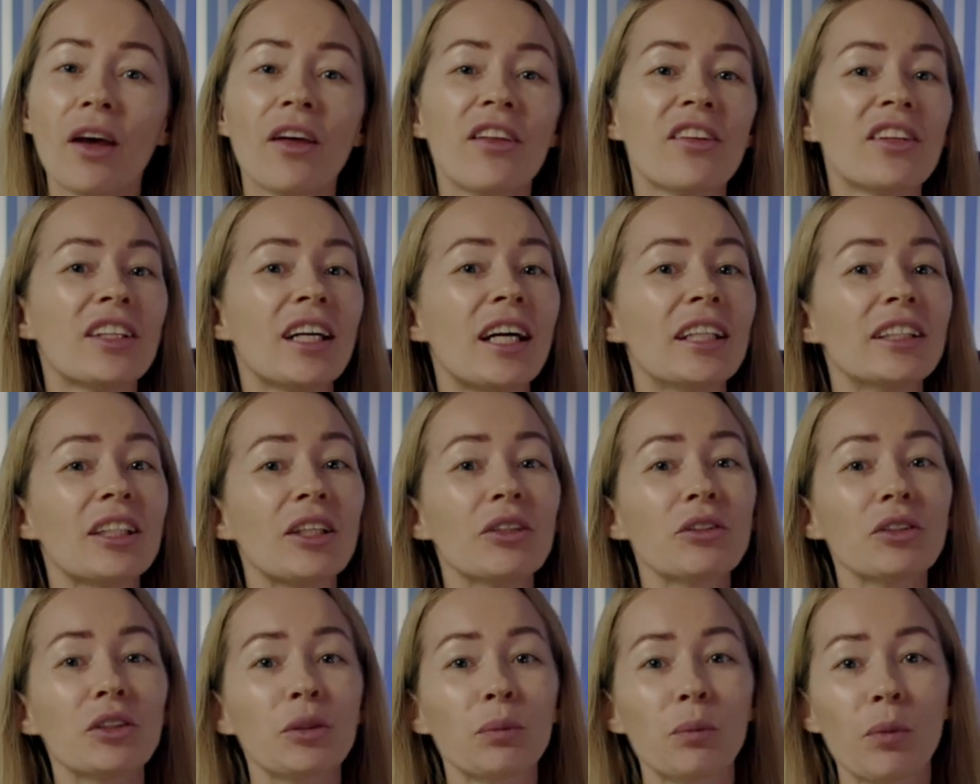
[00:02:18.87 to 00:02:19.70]
There are
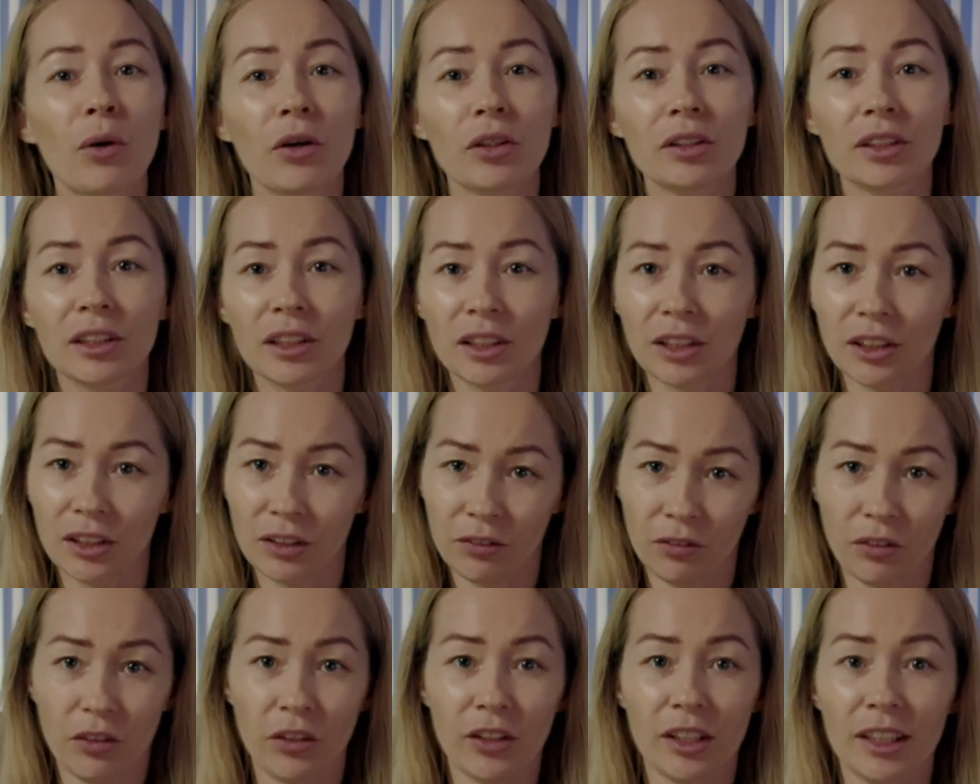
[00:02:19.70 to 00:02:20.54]
no sponsors
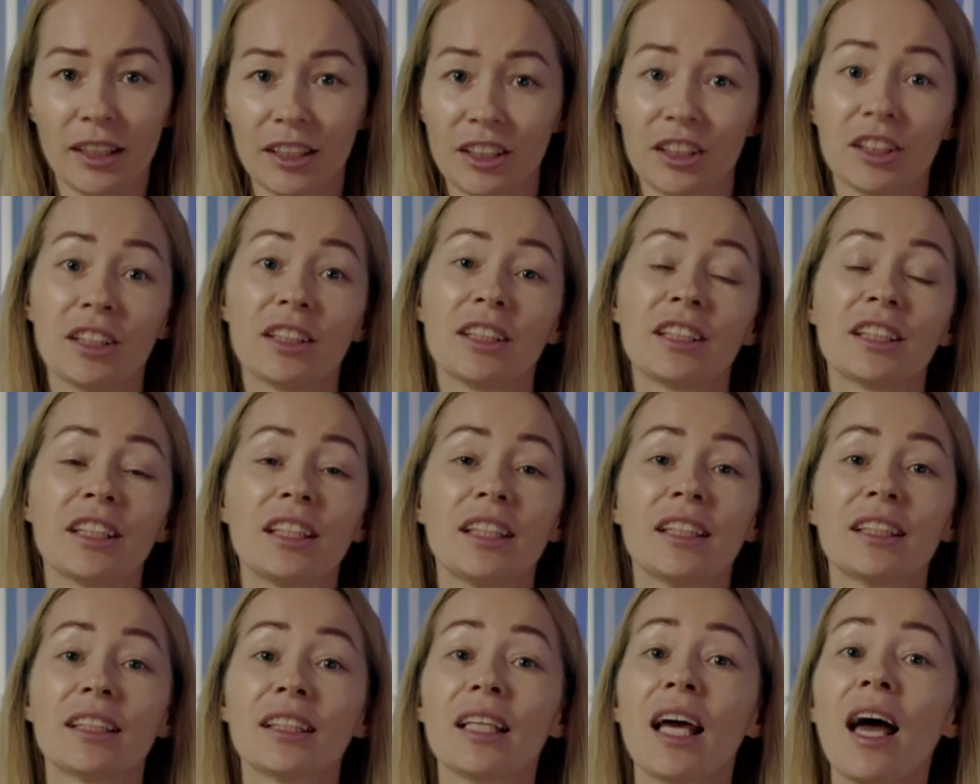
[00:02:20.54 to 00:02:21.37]
for these
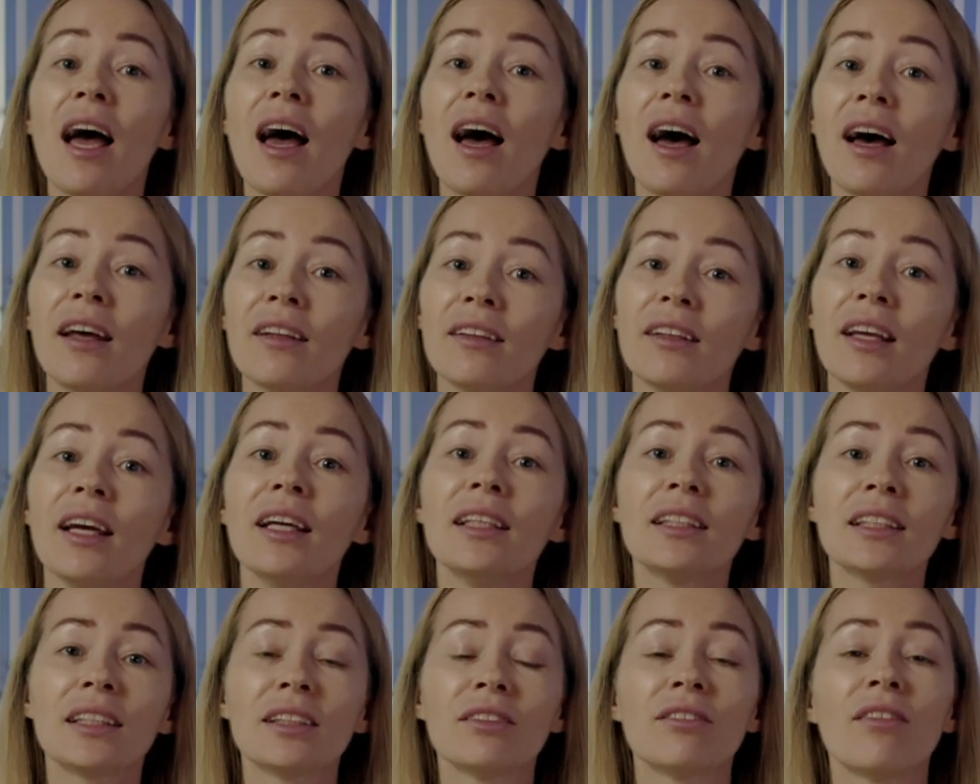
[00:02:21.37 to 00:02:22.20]
retreats and they
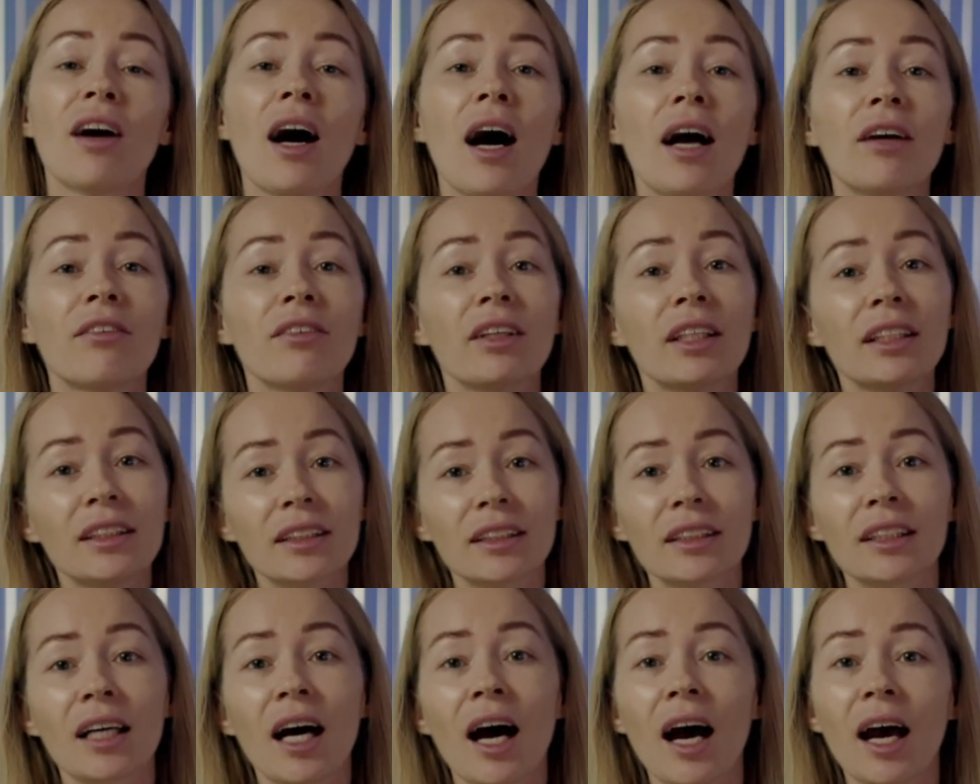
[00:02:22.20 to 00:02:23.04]
survive
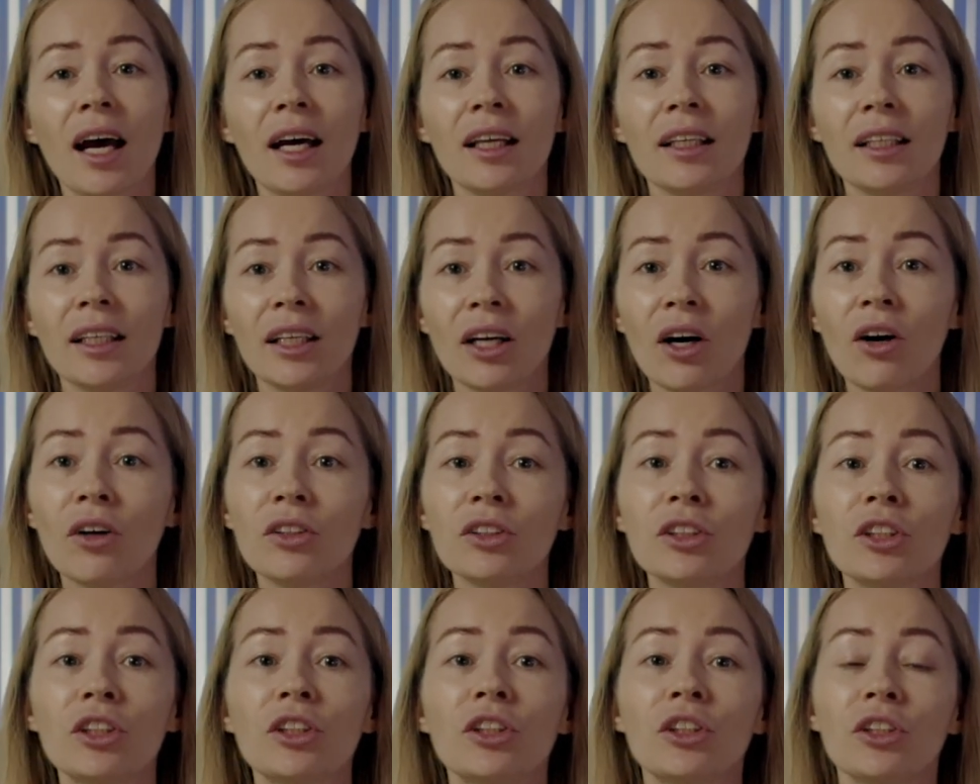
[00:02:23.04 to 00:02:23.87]
entirely
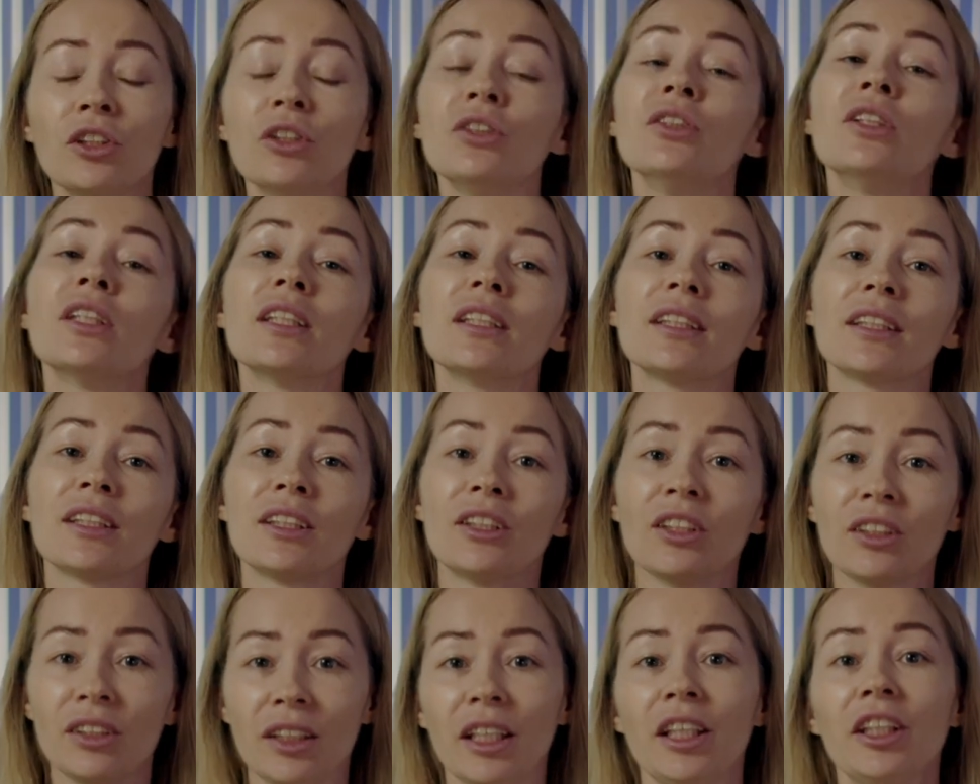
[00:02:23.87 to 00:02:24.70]
on students'
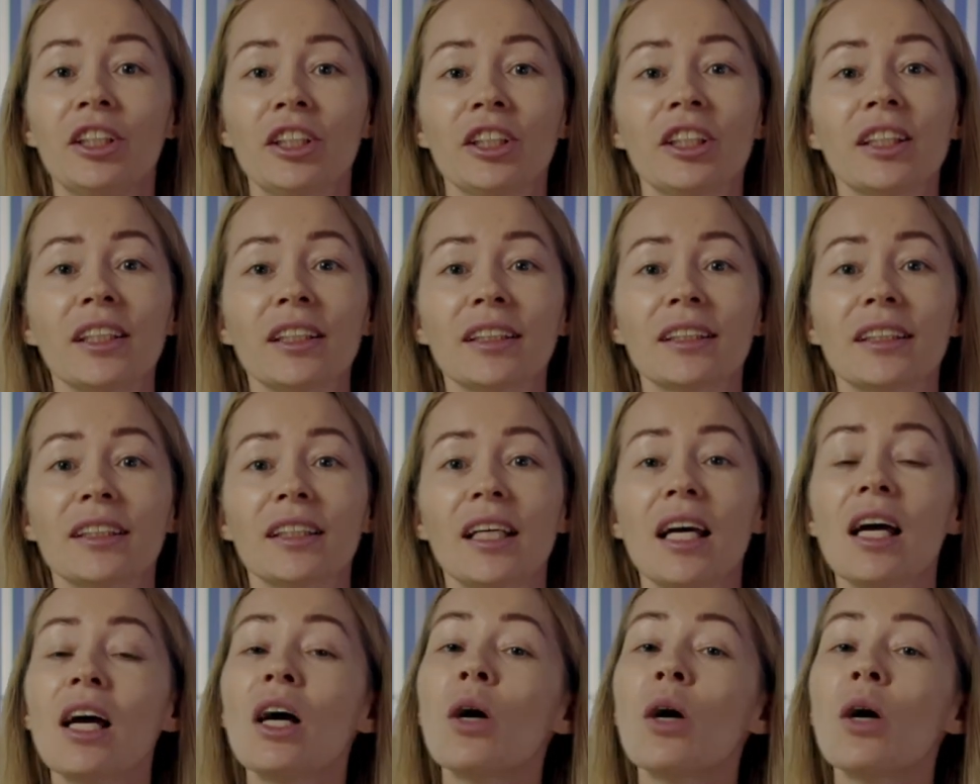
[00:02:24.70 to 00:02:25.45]
donations.